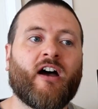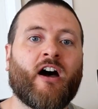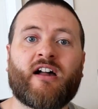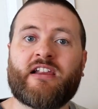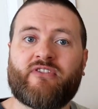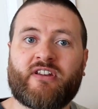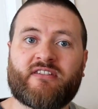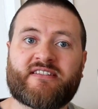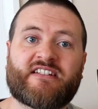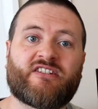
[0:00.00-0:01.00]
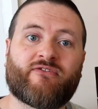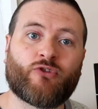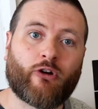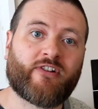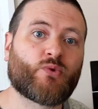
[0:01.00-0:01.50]
I live in the city of
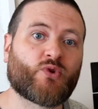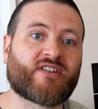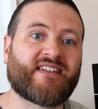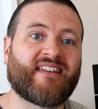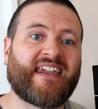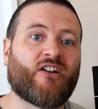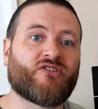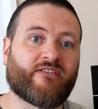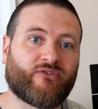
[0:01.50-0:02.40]
Norwich, which is in the county